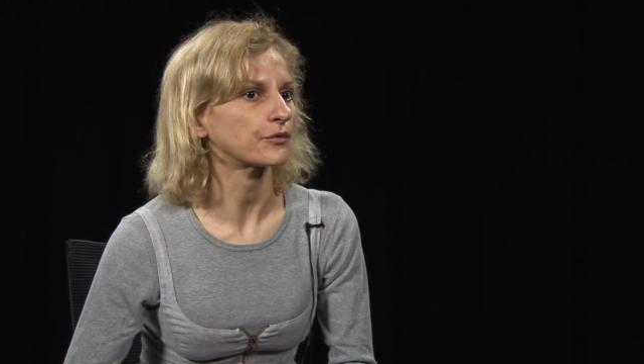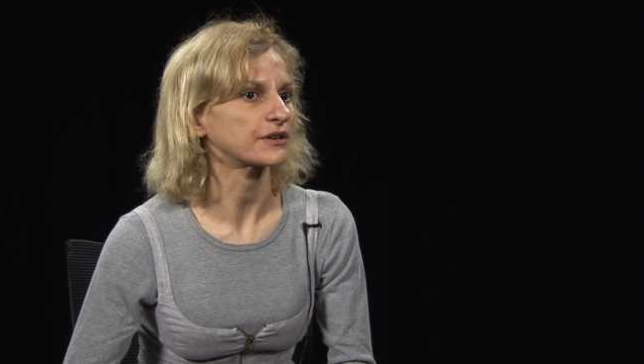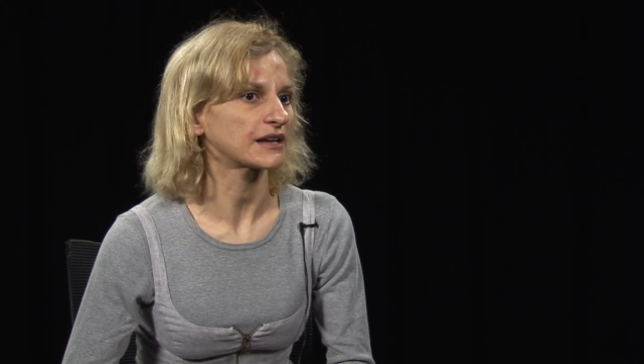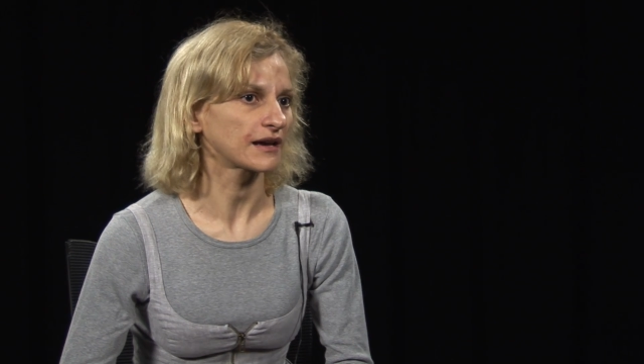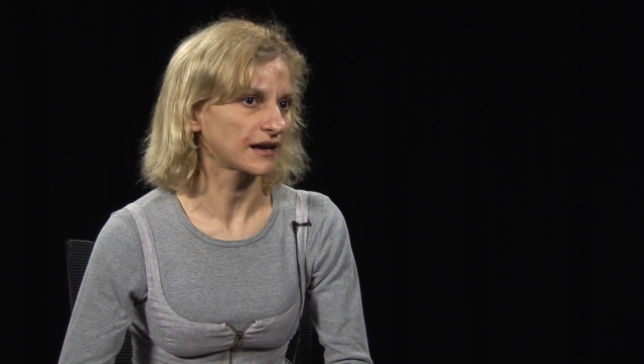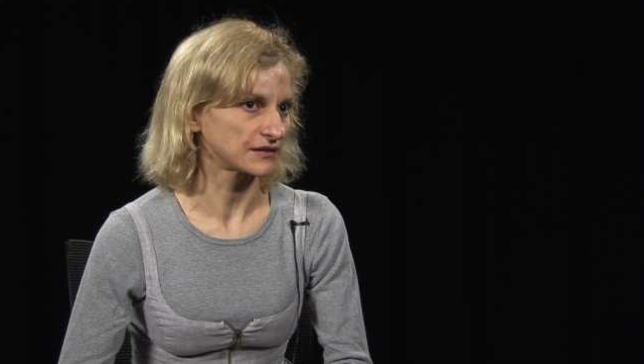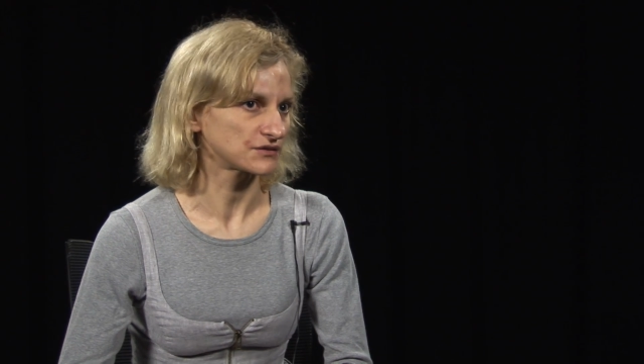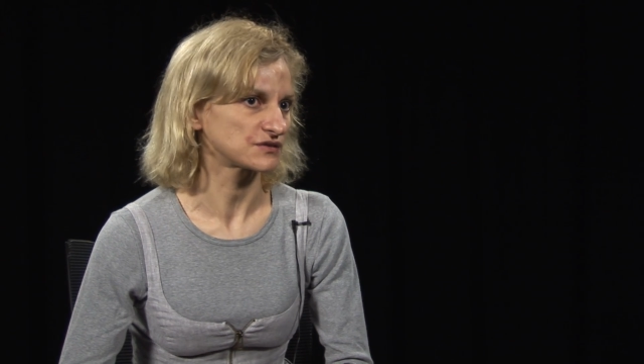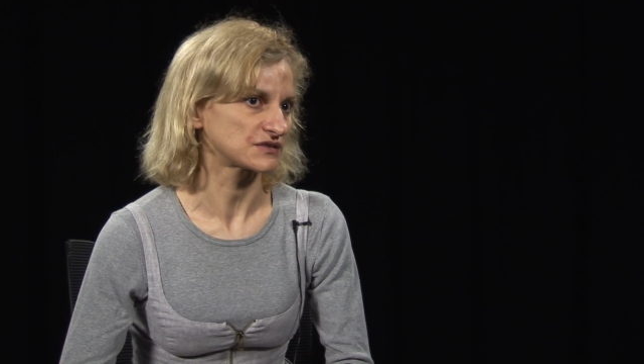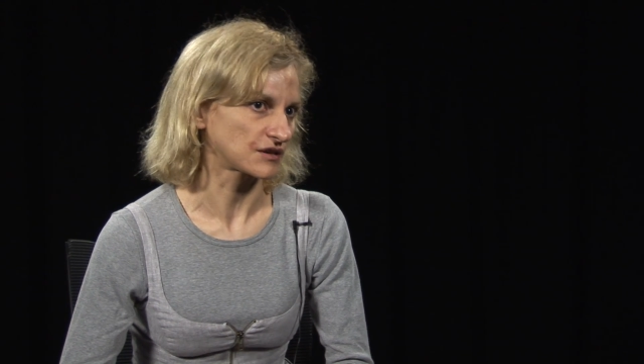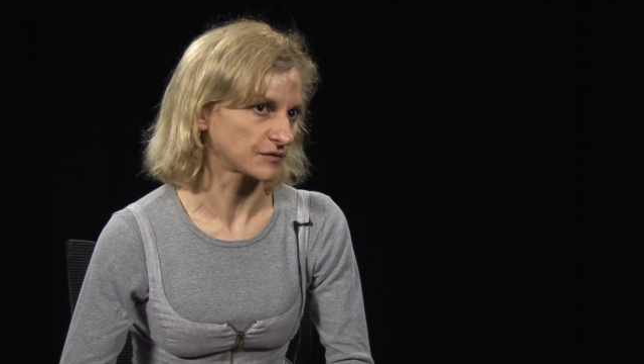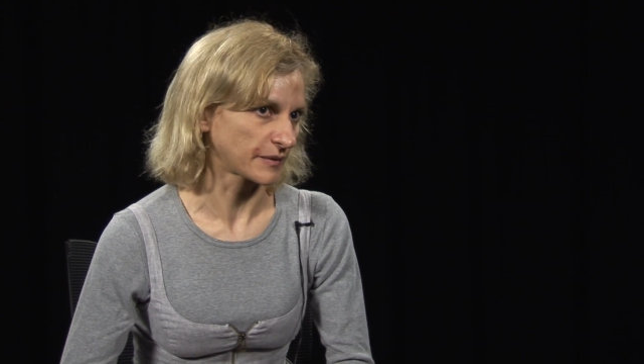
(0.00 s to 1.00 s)
When I had to
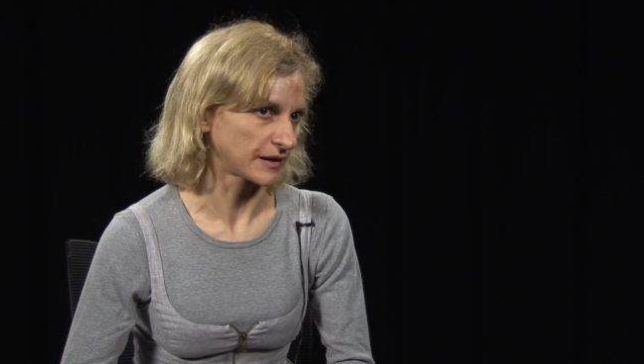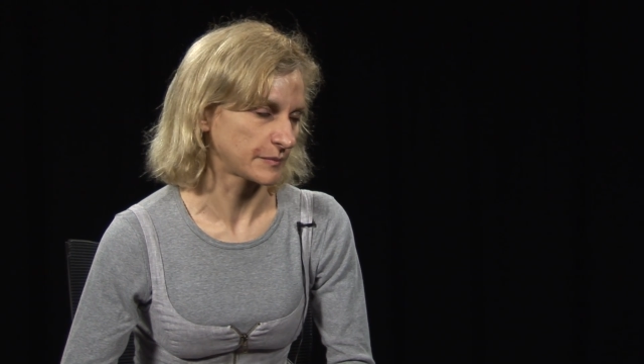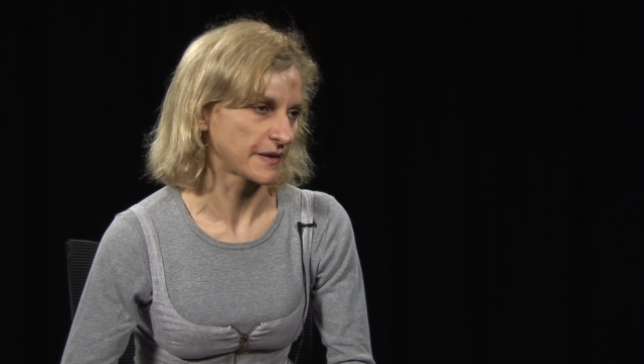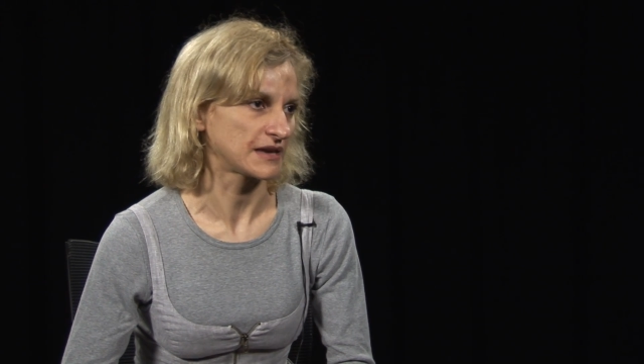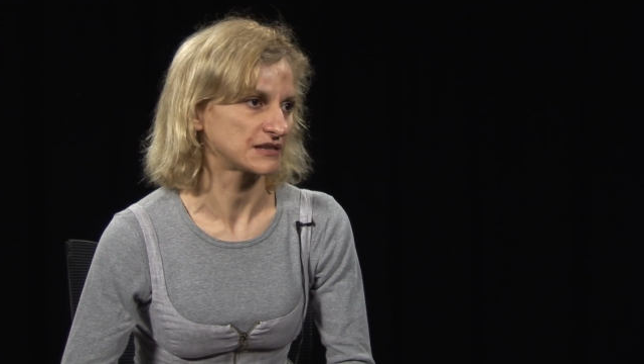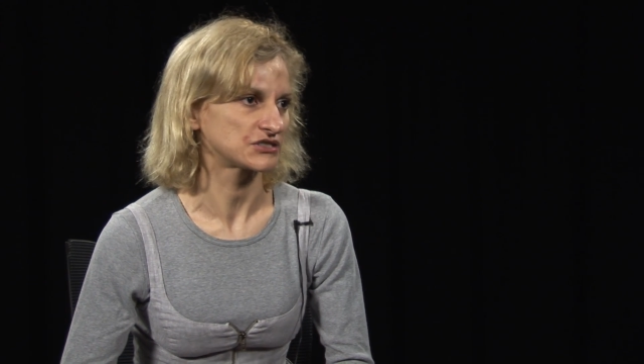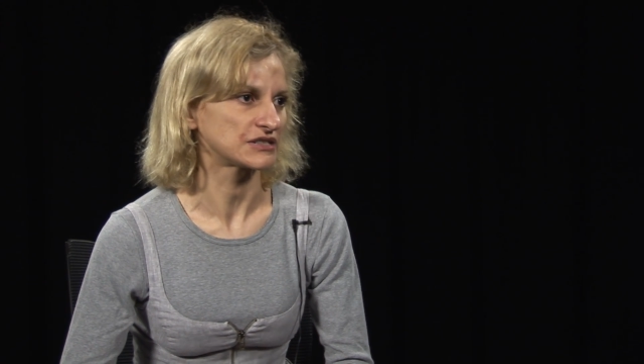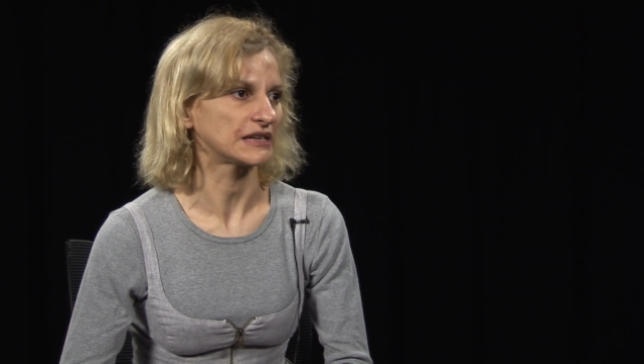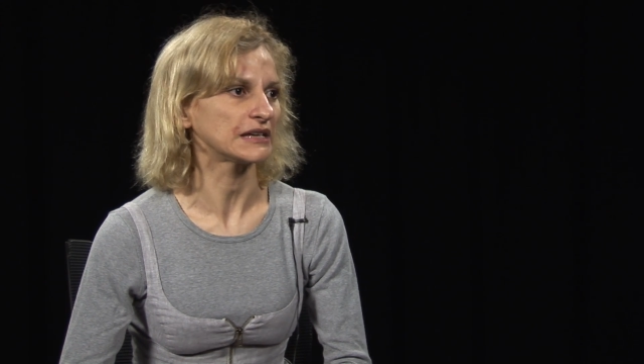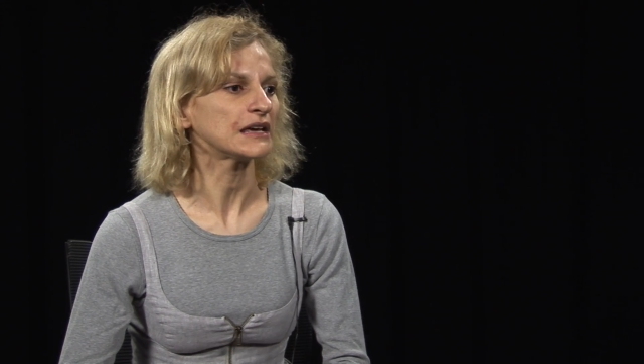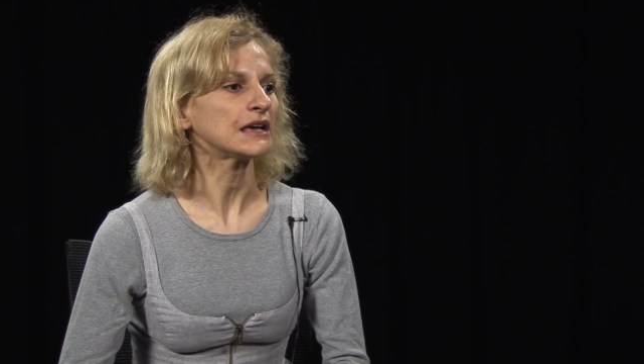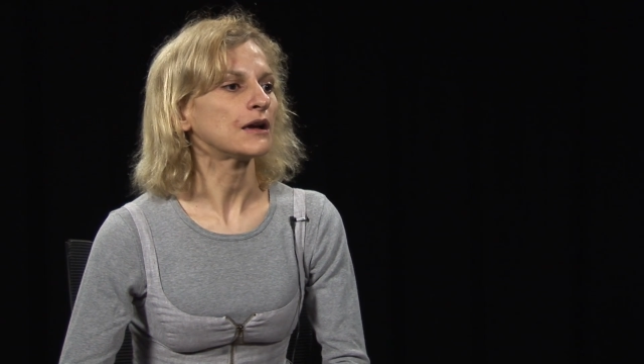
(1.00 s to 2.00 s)
start my
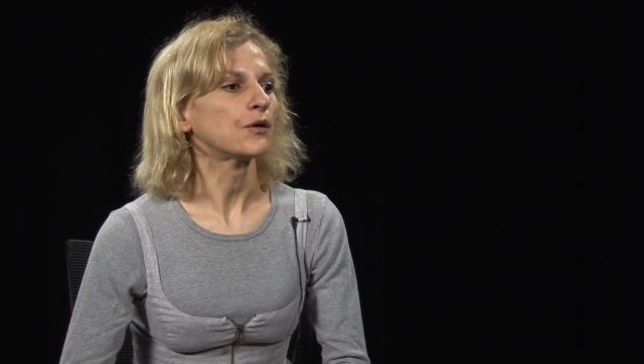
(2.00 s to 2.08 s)
PhD,